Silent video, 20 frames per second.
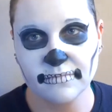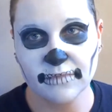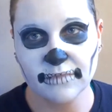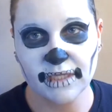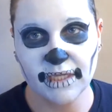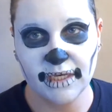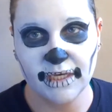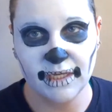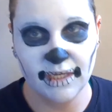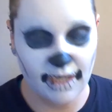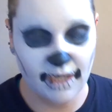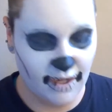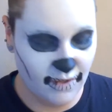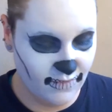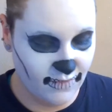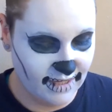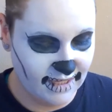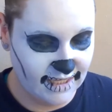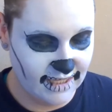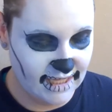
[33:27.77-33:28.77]
you know,
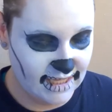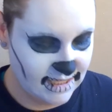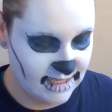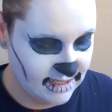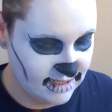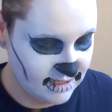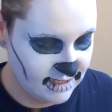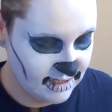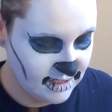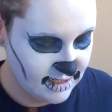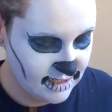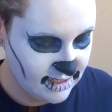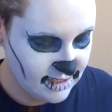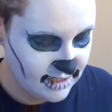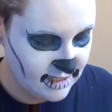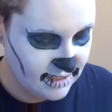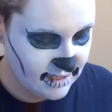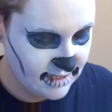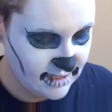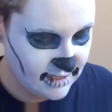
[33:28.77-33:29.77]
again,
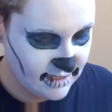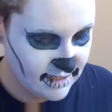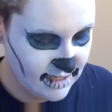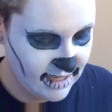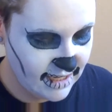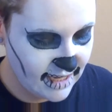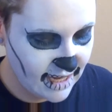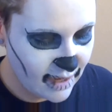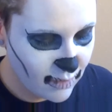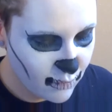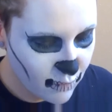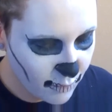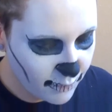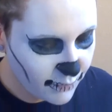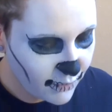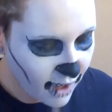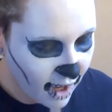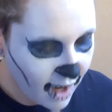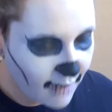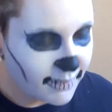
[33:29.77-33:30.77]
and I will
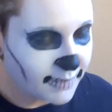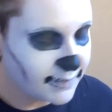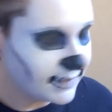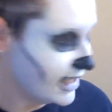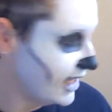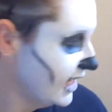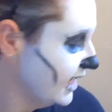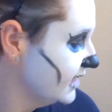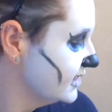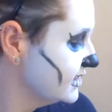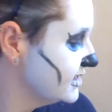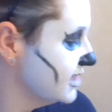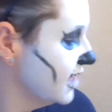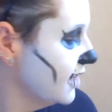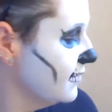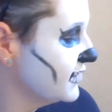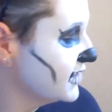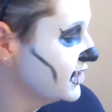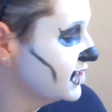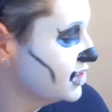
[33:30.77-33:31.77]
probably, and
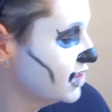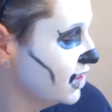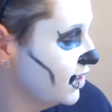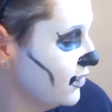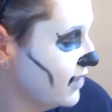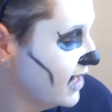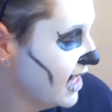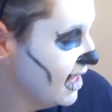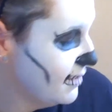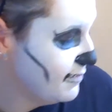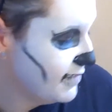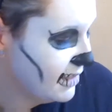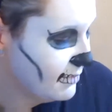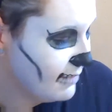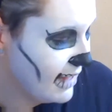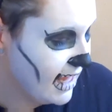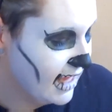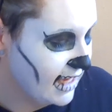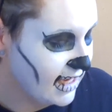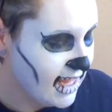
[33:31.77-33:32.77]
something to keep in
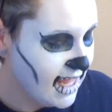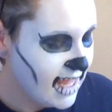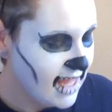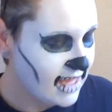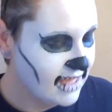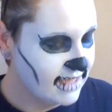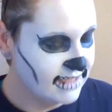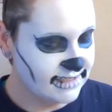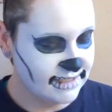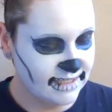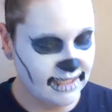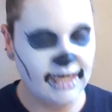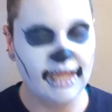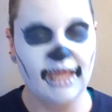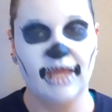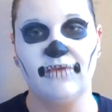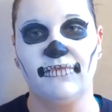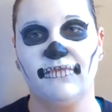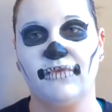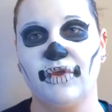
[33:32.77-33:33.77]
mind is that
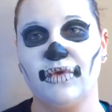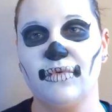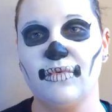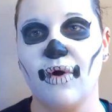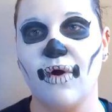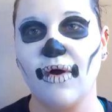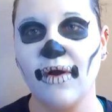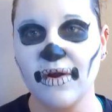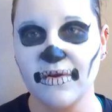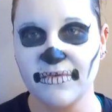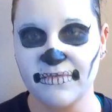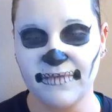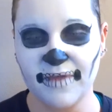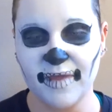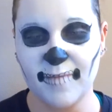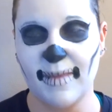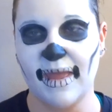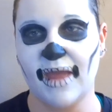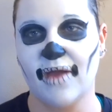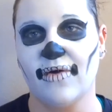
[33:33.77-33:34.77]
if you are a
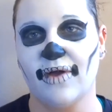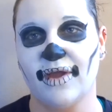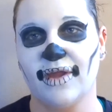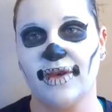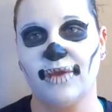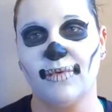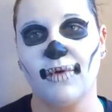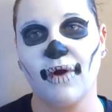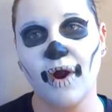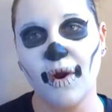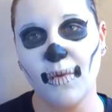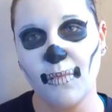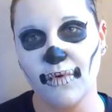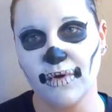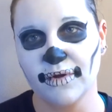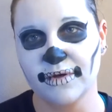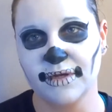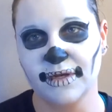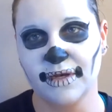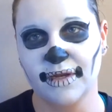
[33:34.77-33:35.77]
female and you are
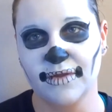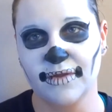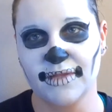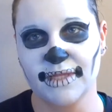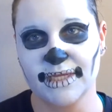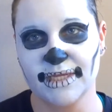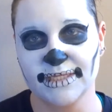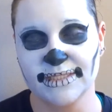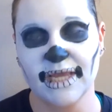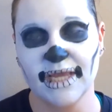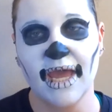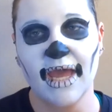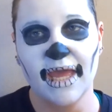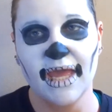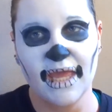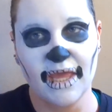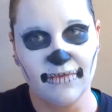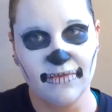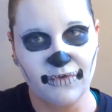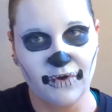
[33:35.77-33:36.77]
wanting to do this,
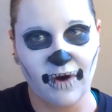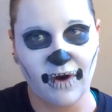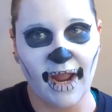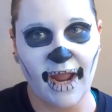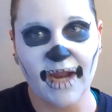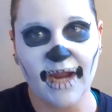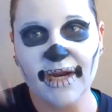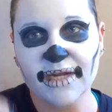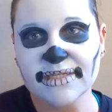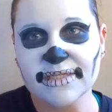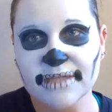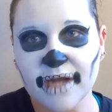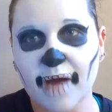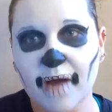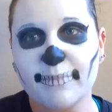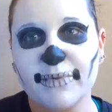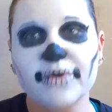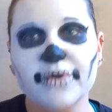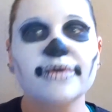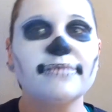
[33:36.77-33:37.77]
if your hair is not
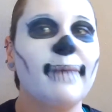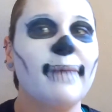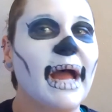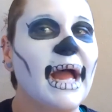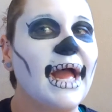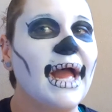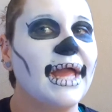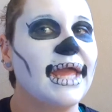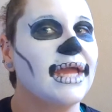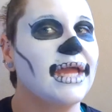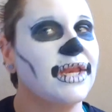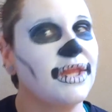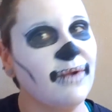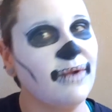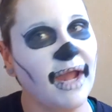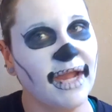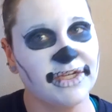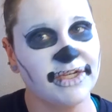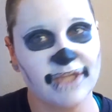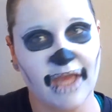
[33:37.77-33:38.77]
pulled back and you
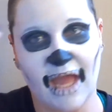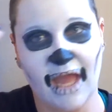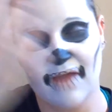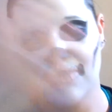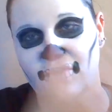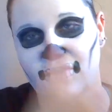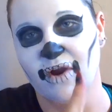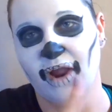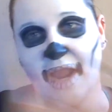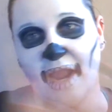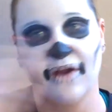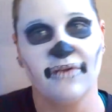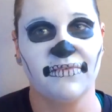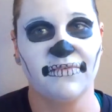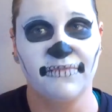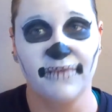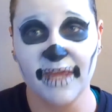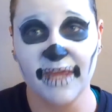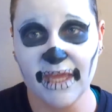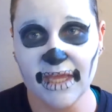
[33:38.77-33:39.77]
actually have your hair
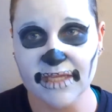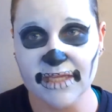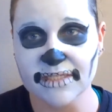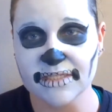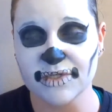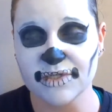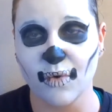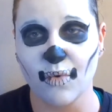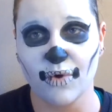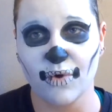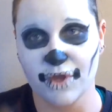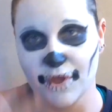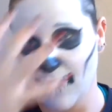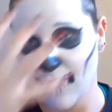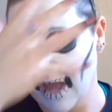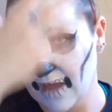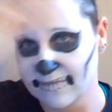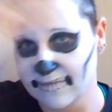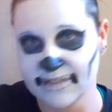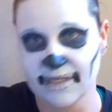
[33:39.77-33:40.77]
fixed or you
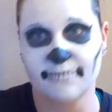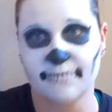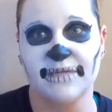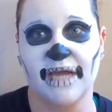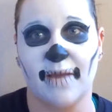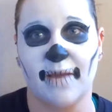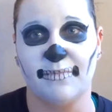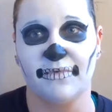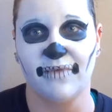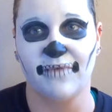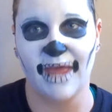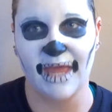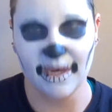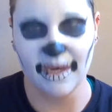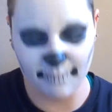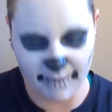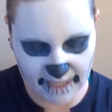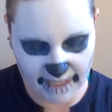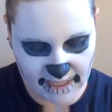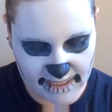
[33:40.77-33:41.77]
have some type of
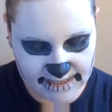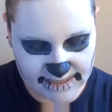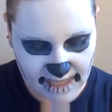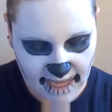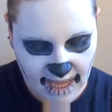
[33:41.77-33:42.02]
headpiece,